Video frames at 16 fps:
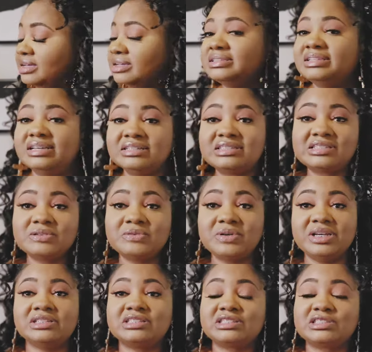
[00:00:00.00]
This suit
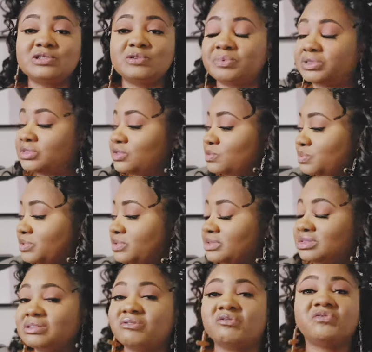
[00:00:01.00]
is super, super
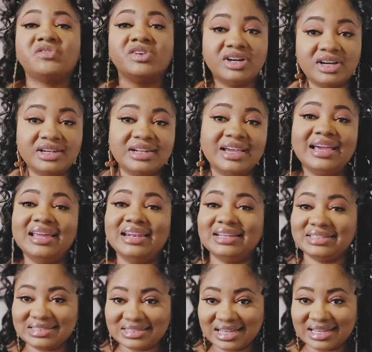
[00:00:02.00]
fun, and
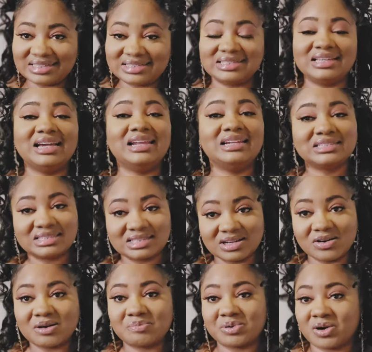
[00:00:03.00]
it's sexy, and it's
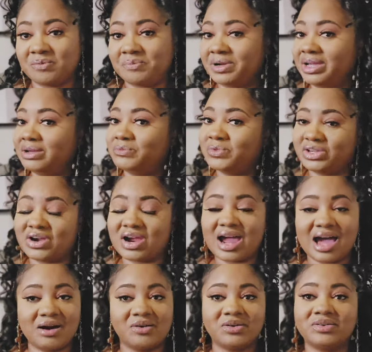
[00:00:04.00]
still appropriate when you're
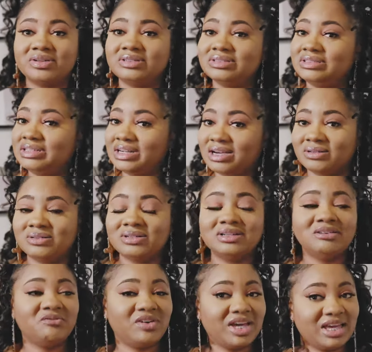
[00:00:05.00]
out, you know,
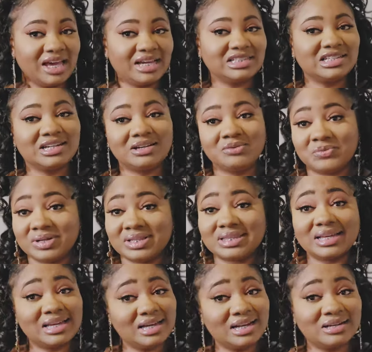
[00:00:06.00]
vacationing with the
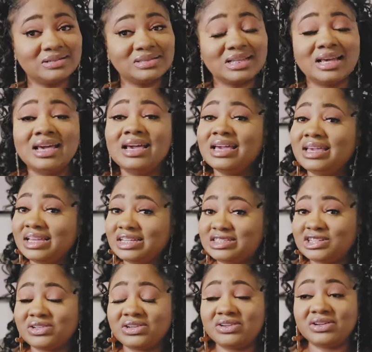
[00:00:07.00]
kiddos. Get
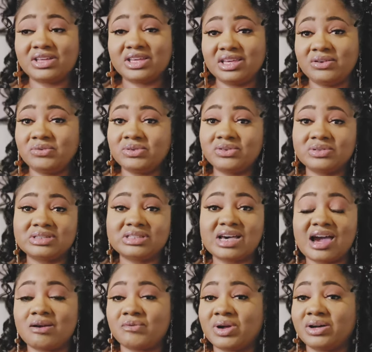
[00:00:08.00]
your little cute little
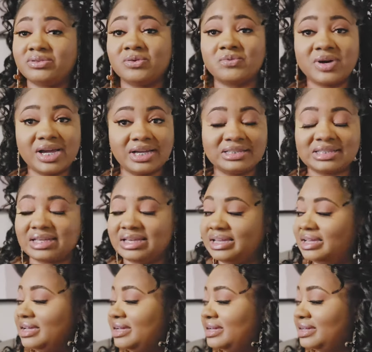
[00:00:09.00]
tie around the waist
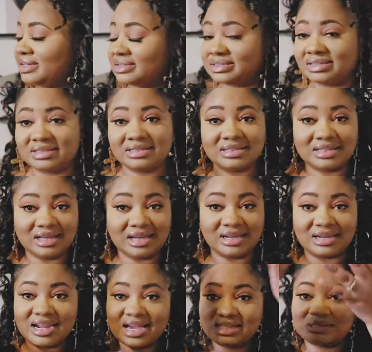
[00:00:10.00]
and a
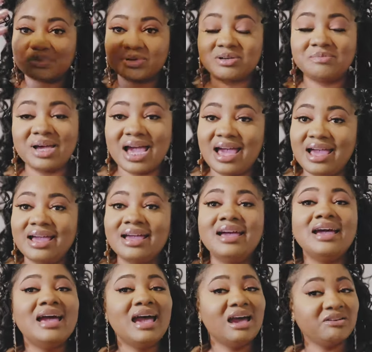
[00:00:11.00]
nice brim hat,
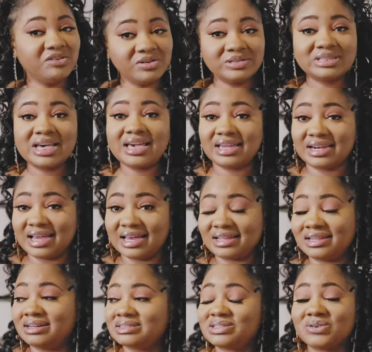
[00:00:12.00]
and you're taking that
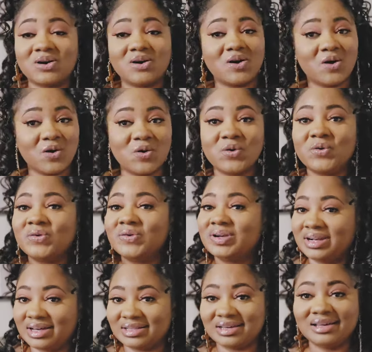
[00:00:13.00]
look to a whole
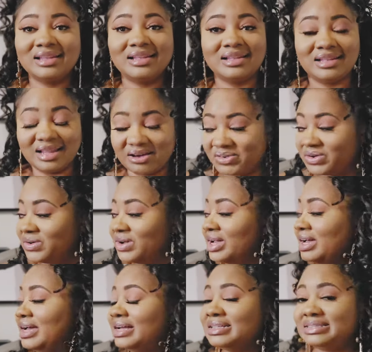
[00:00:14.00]
nother level.
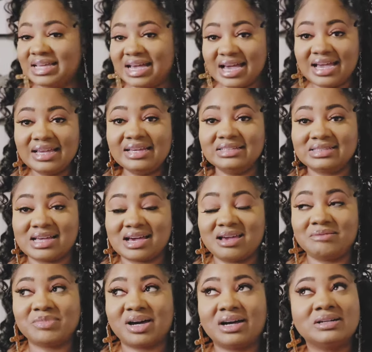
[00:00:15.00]
That is
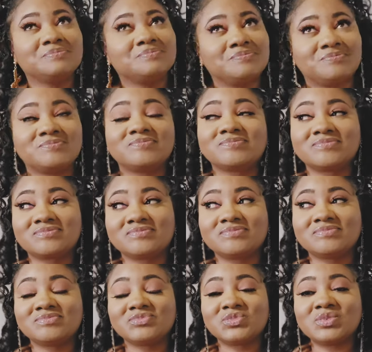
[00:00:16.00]
like my,
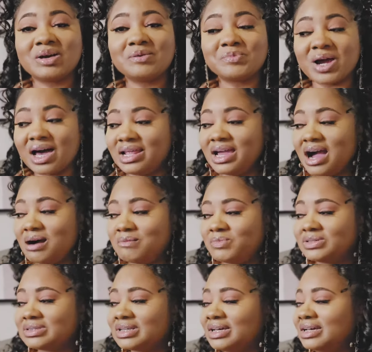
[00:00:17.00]
probably
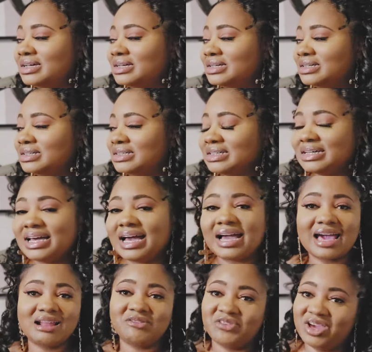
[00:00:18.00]
almost, I
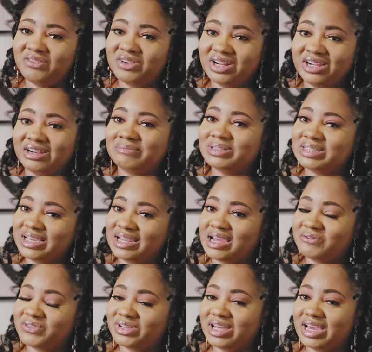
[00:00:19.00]
got a favorite in here, I'm going to say
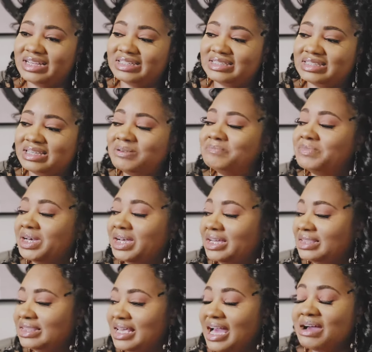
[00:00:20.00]
that for last. But
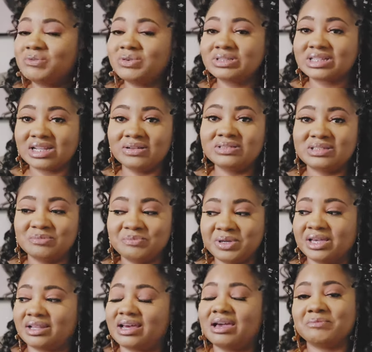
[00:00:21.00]
that was close to
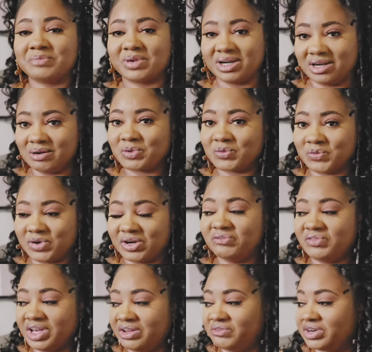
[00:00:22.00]
being like my number one
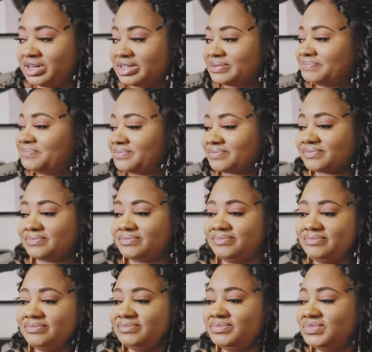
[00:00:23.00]
favorite.
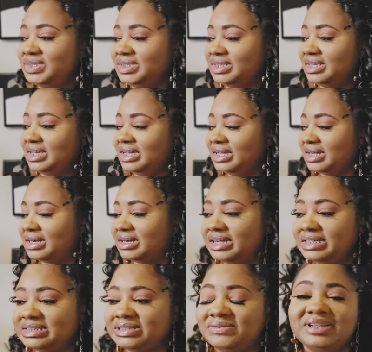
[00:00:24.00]
All
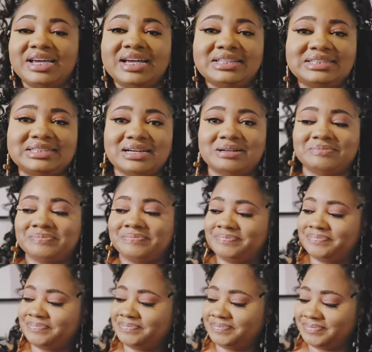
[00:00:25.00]
right, so next up,
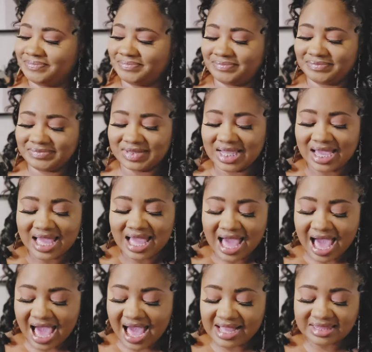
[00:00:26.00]

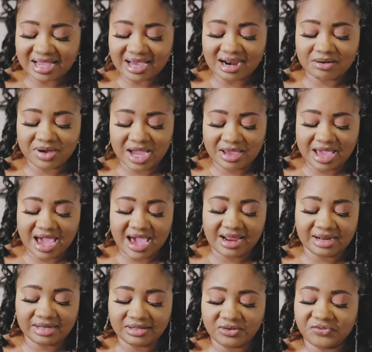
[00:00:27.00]
I thought I would add
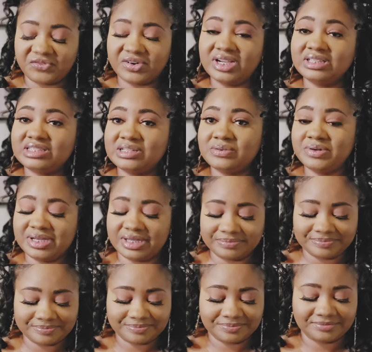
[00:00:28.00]
a little fun to it
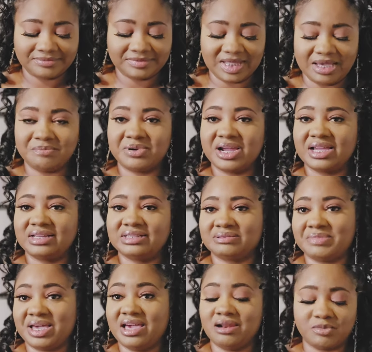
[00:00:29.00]
and bring in
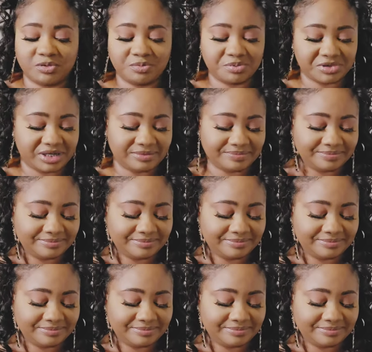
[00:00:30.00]
some animal print.